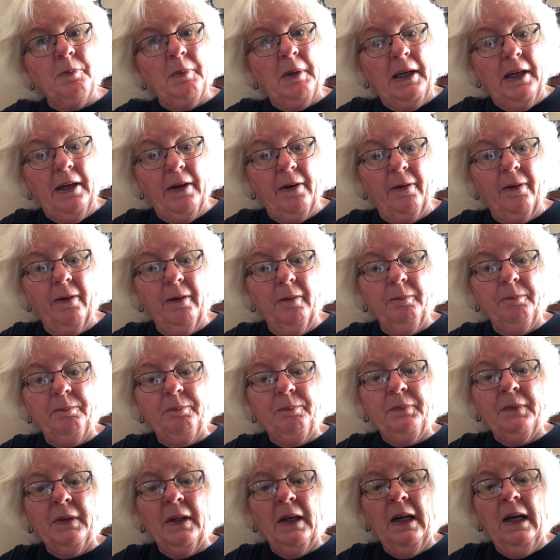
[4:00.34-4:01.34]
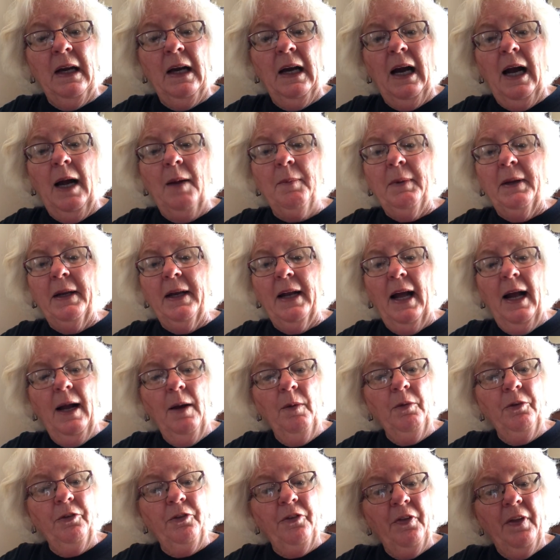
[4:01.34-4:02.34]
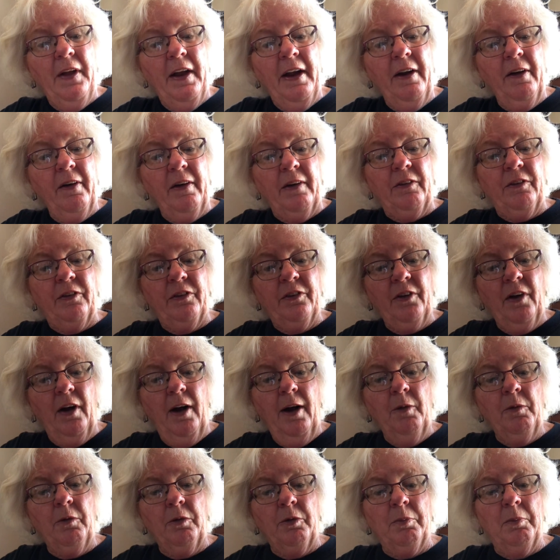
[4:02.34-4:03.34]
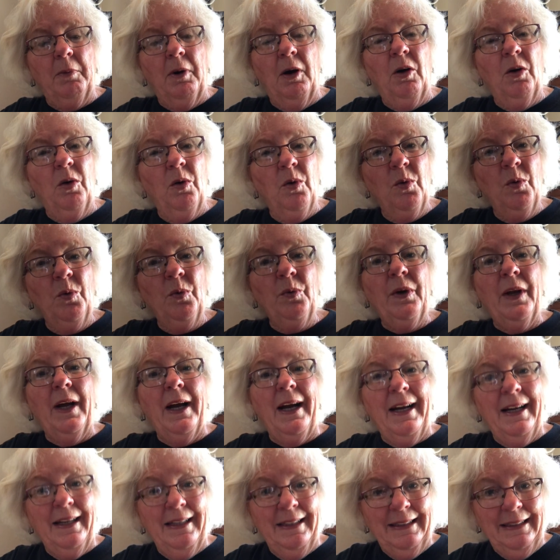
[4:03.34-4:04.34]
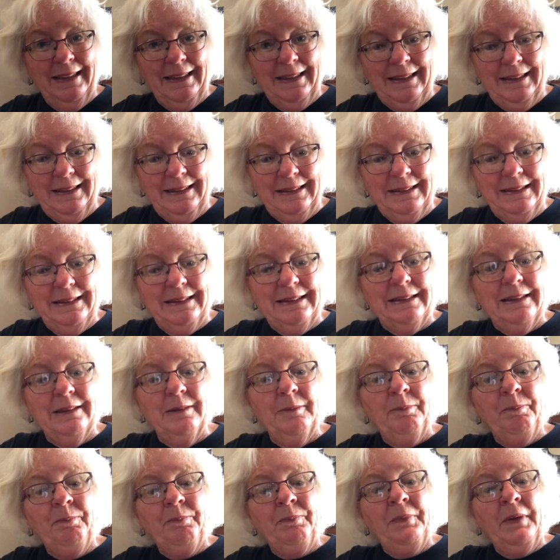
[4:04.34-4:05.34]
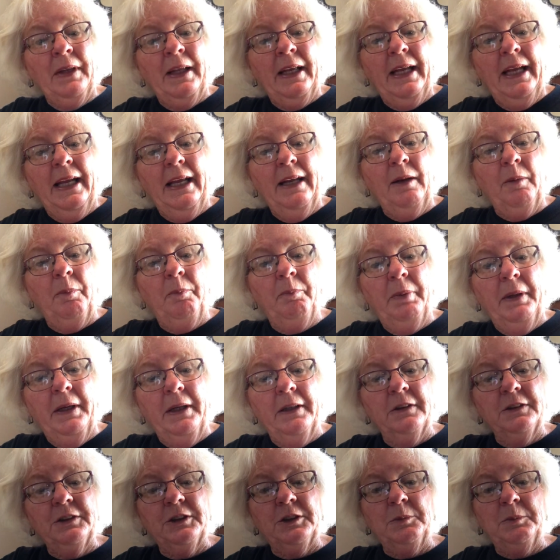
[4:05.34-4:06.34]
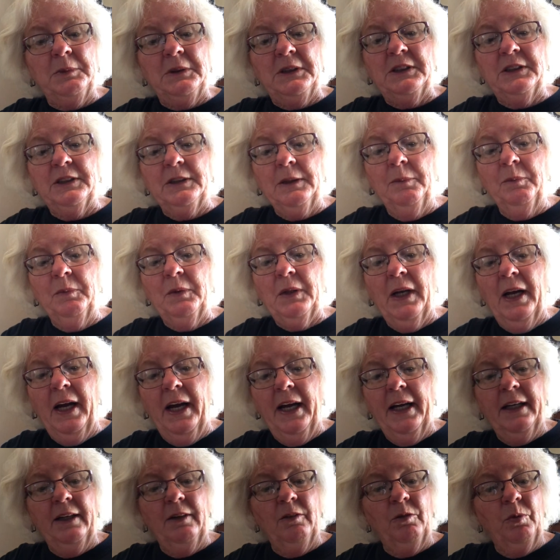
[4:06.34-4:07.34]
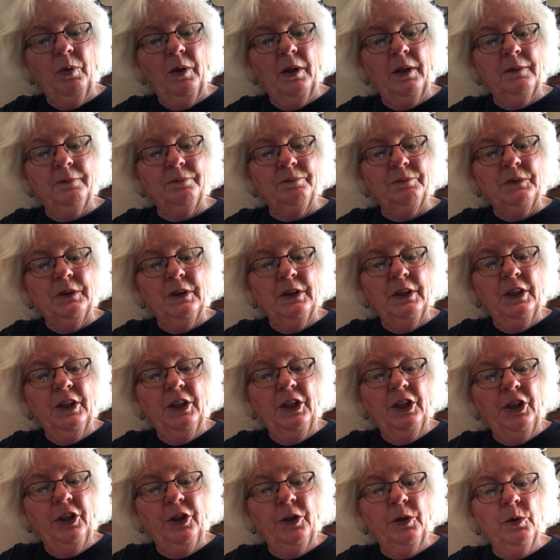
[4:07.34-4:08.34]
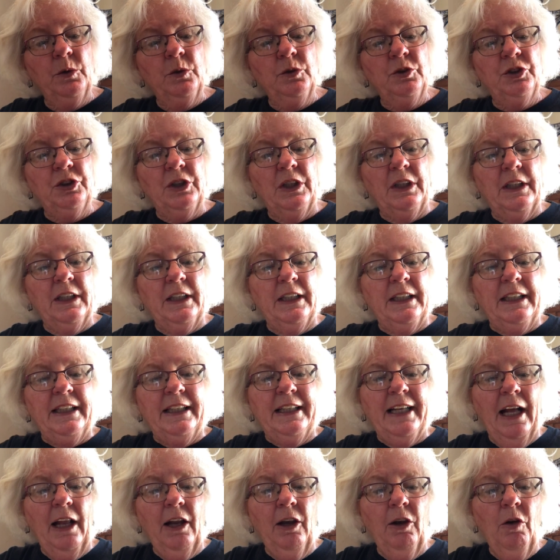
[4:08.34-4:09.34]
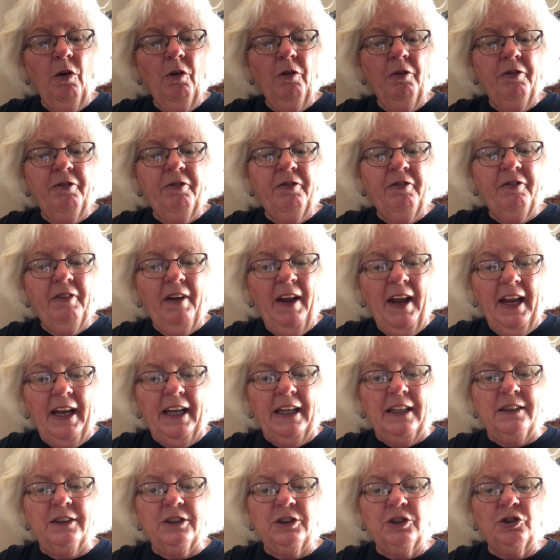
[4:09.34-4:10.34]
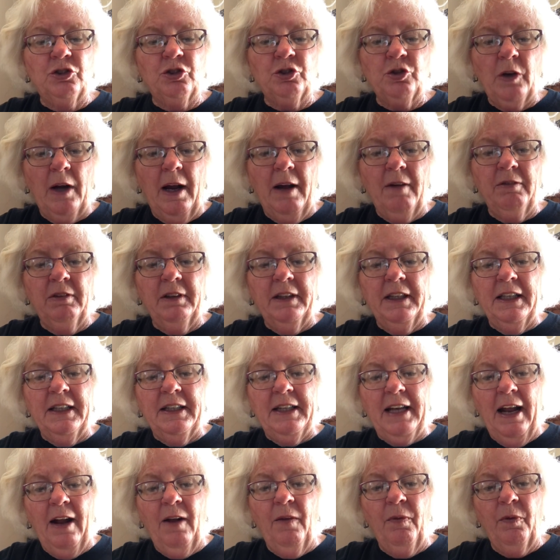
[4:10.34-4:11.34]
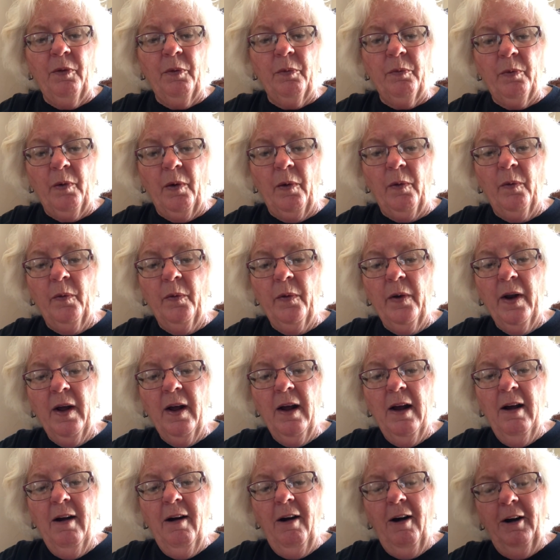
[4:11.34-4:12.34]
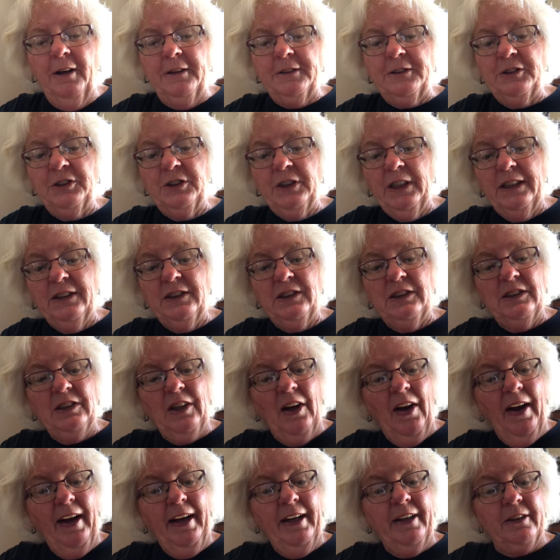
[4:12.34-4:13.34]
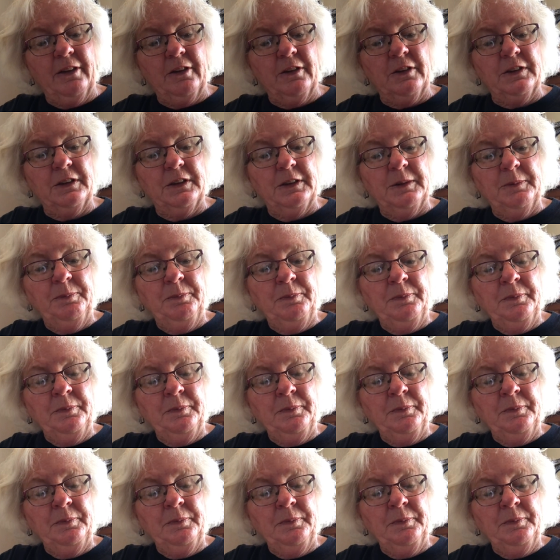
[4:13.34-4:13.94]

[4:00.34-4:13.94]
me here. I mean, I was there and saw it with my own eyes. It appears to be some kind of, huge yellow face traveling down the road on 6 tires.